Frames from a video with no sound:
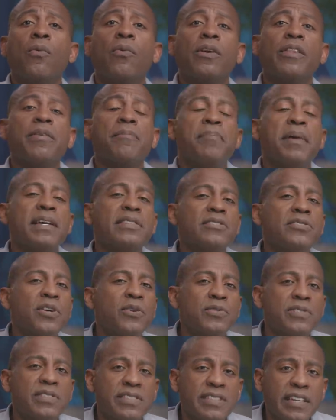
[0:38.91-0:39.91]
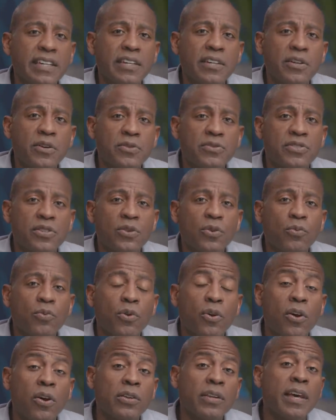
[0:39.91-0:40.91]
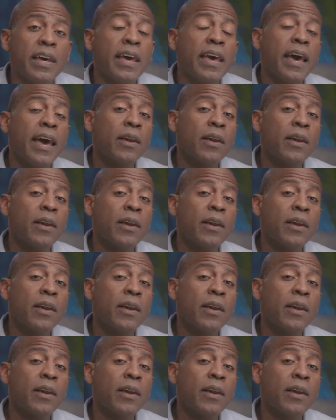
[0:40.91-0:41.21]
one of the best known CEOs in the world.